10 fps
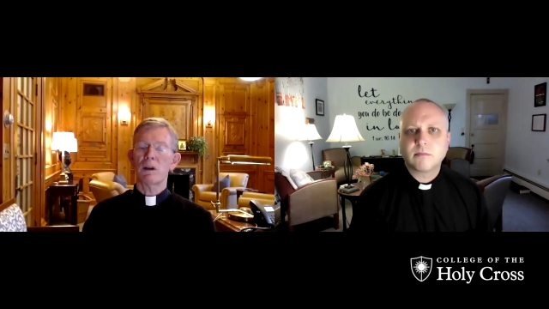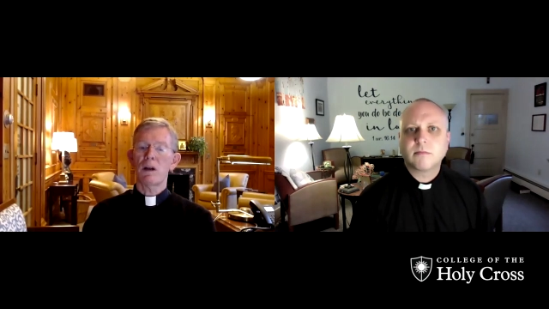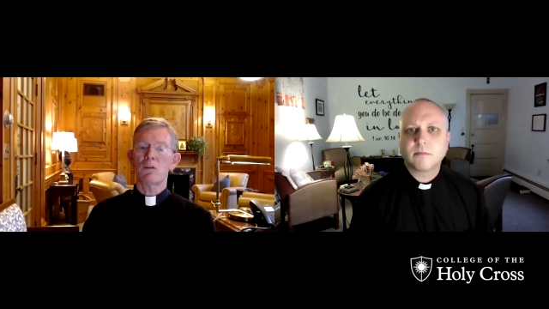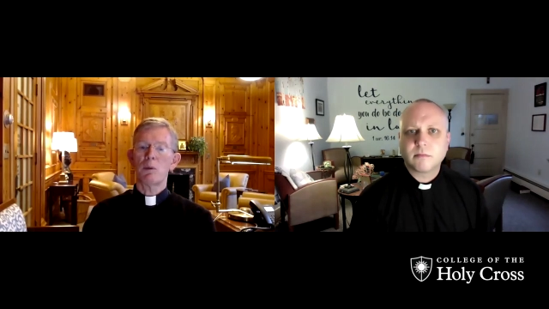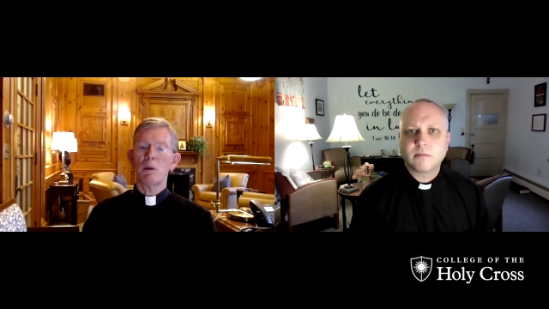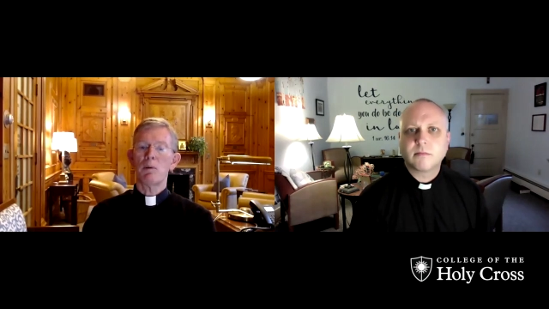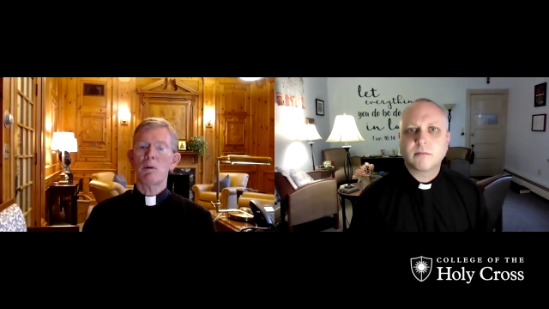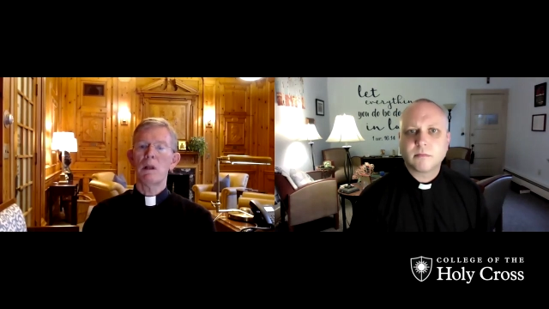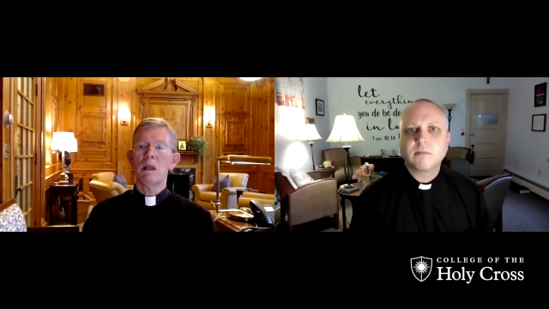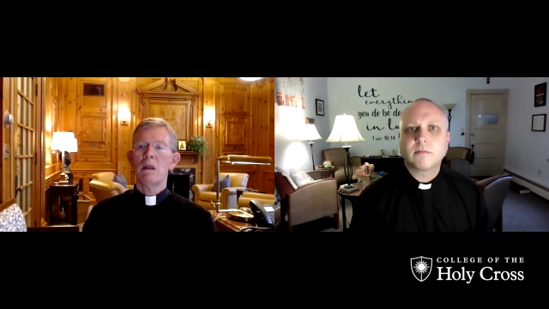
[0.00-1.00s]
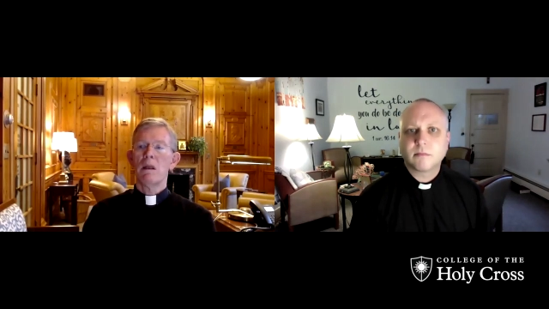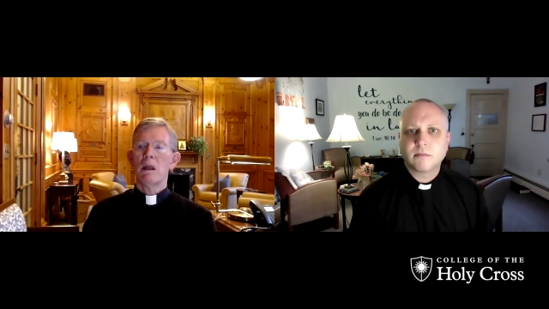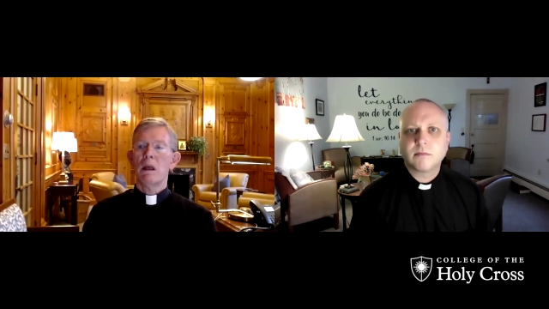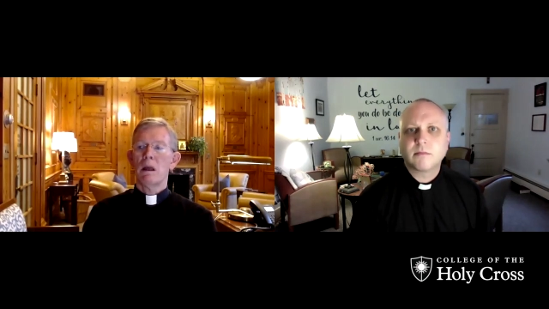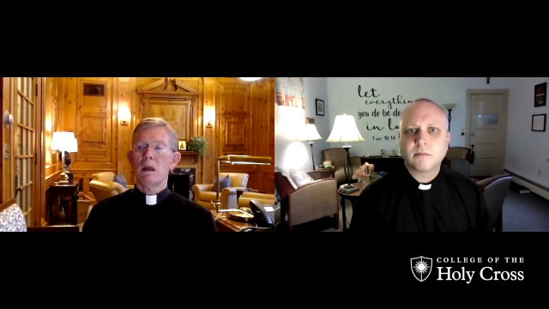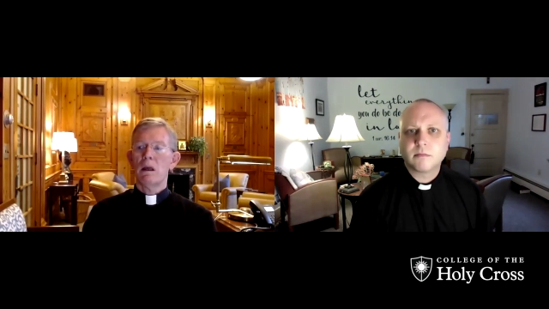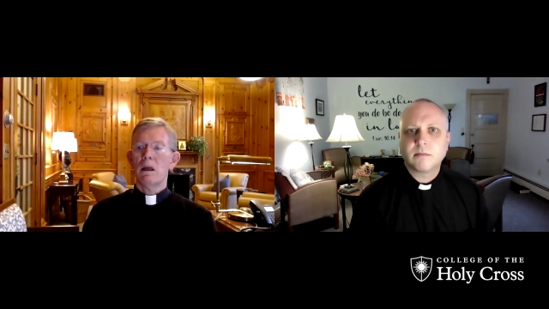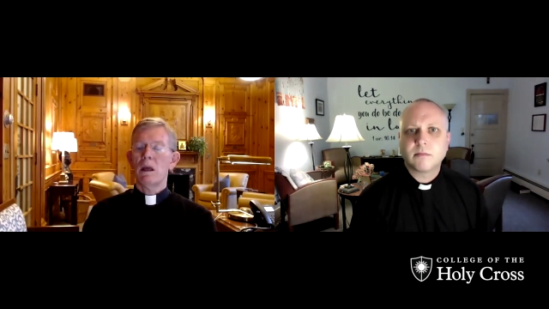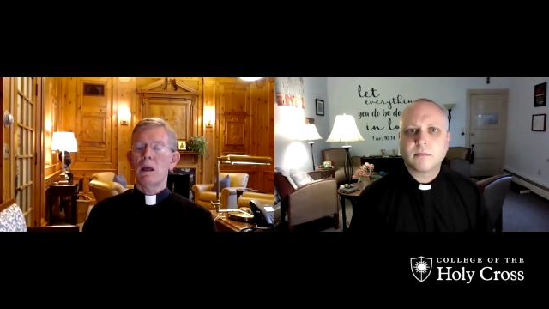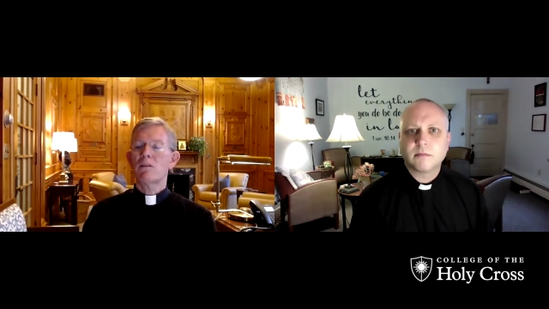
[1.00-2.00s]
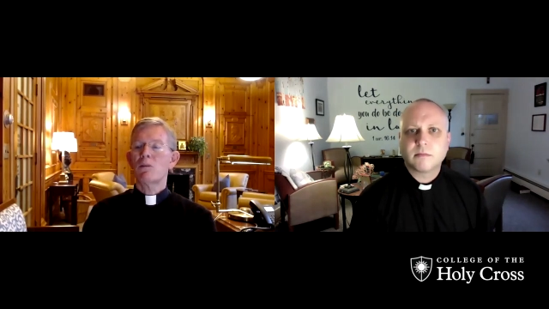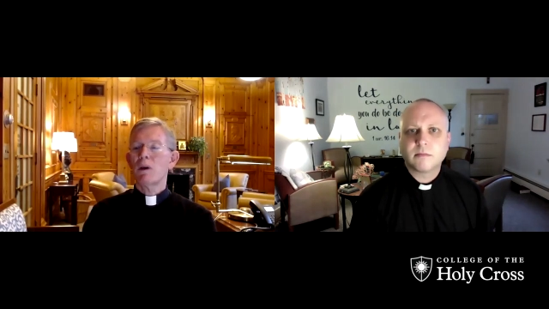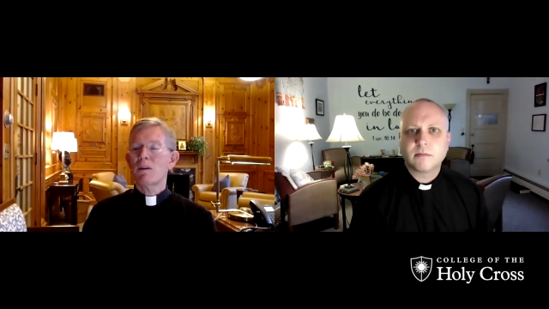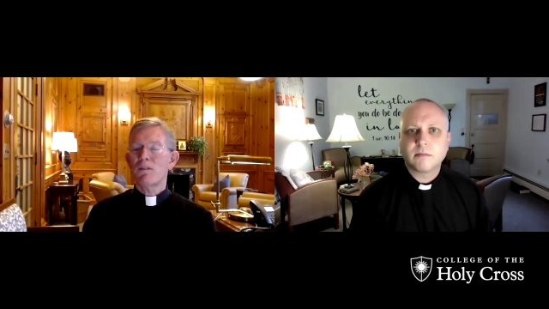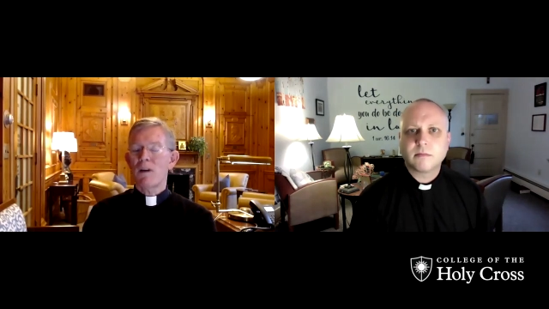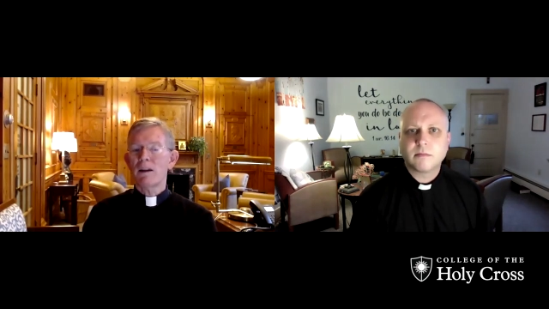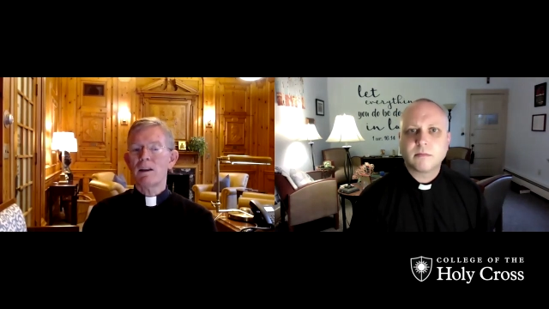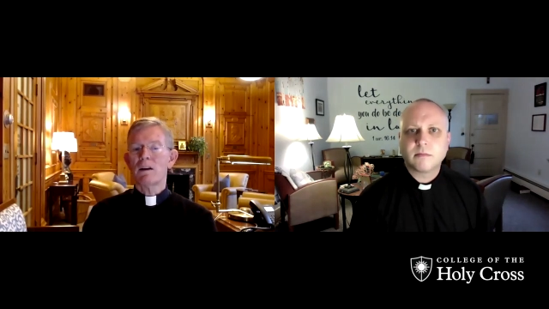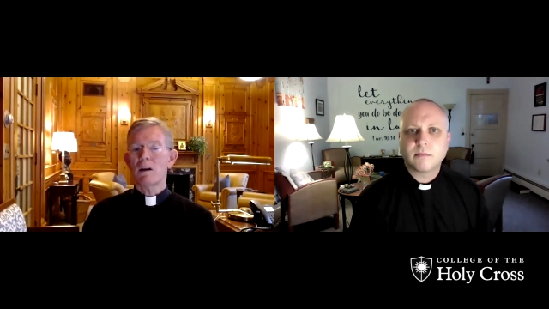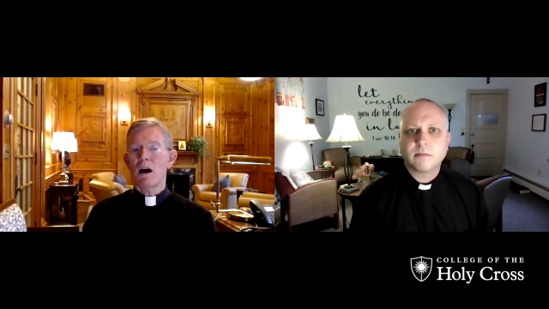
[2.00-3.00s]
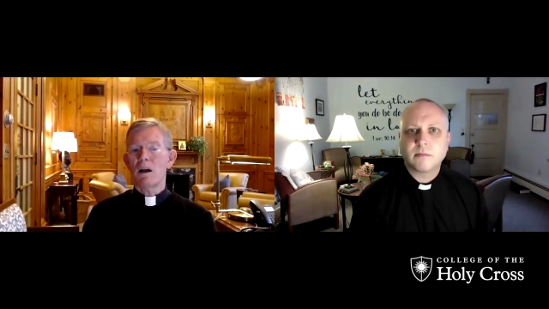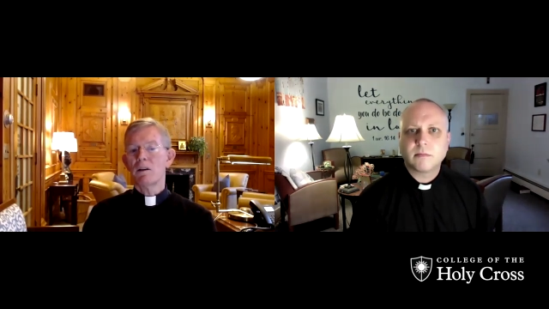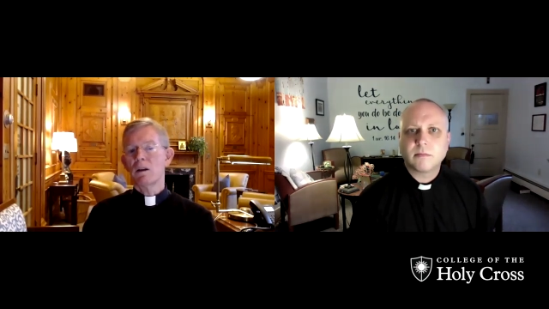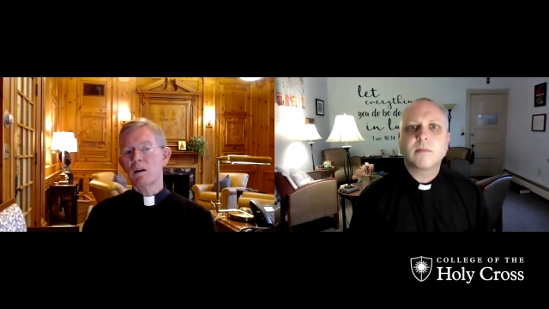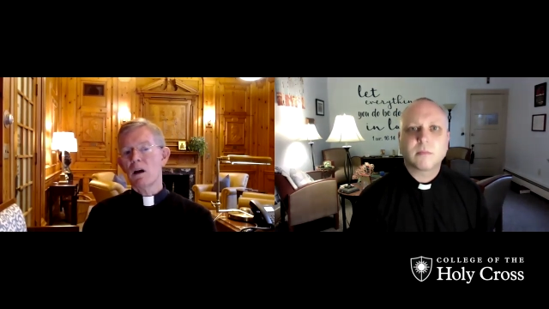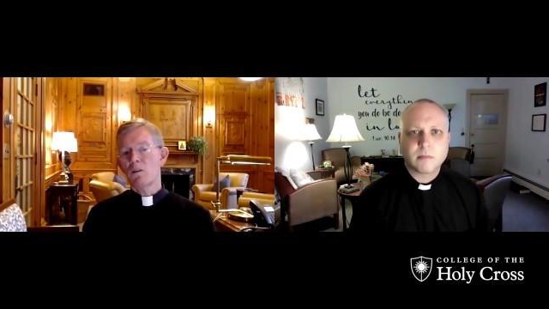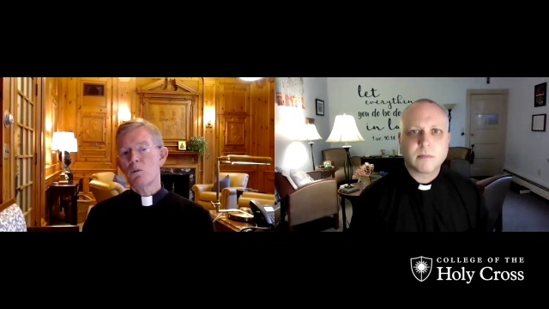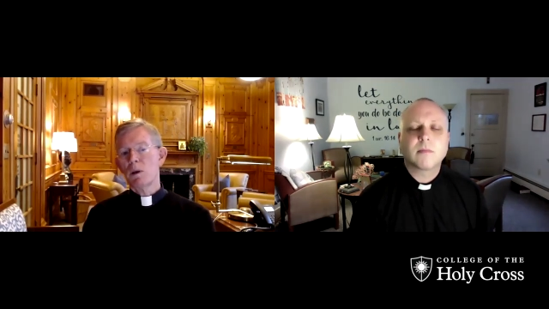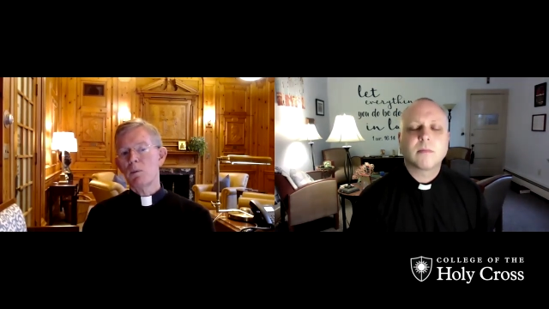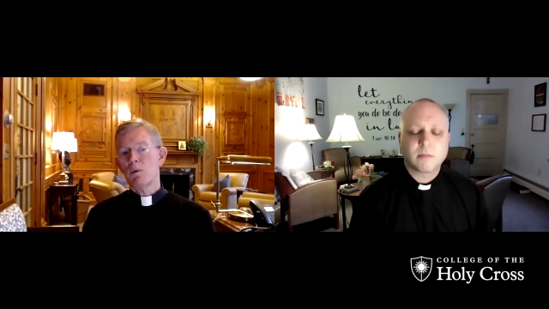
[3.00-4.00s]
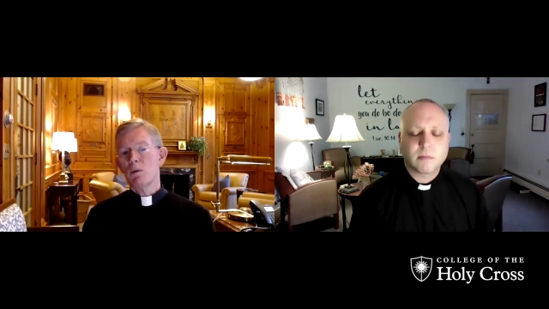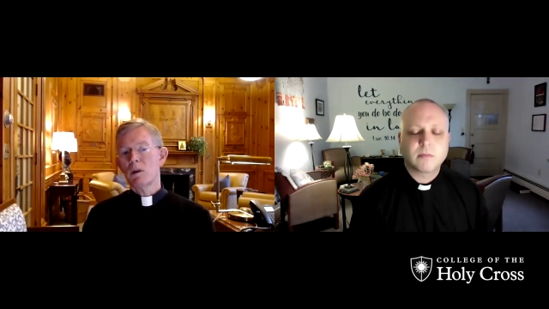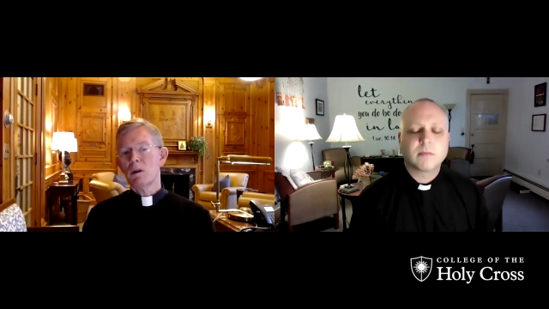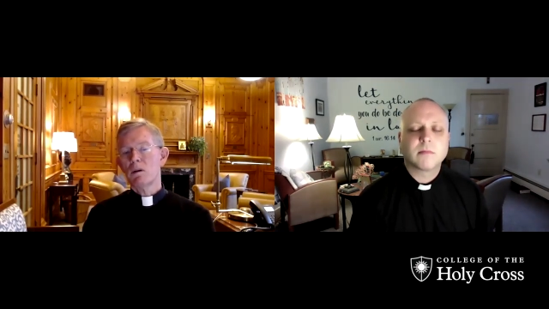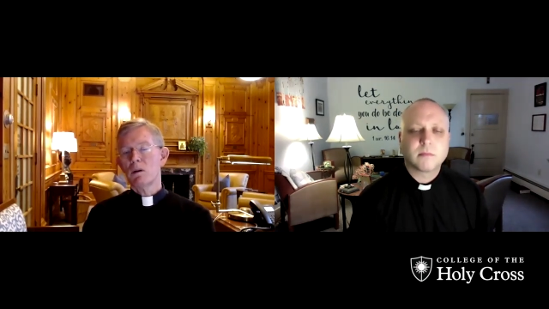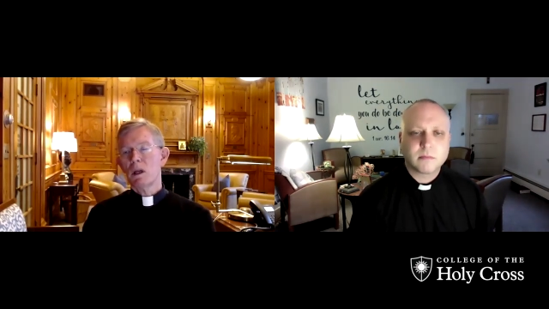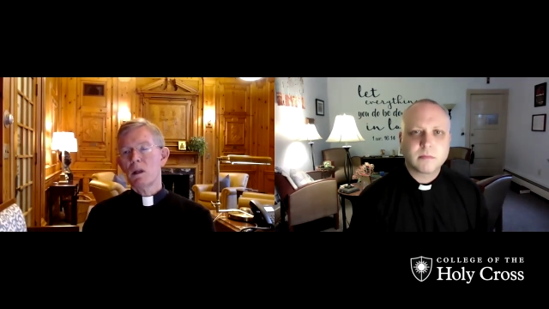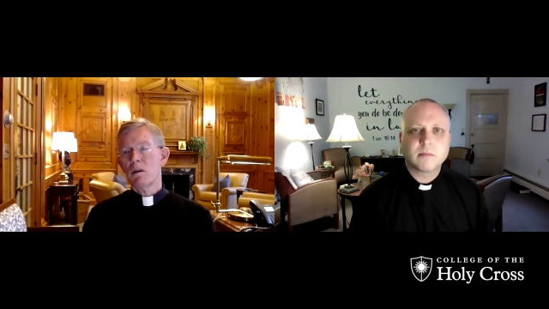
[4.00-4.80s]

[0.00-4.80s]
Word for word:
Speaker 1: God's people, and it's a way of finding God in God's people, and and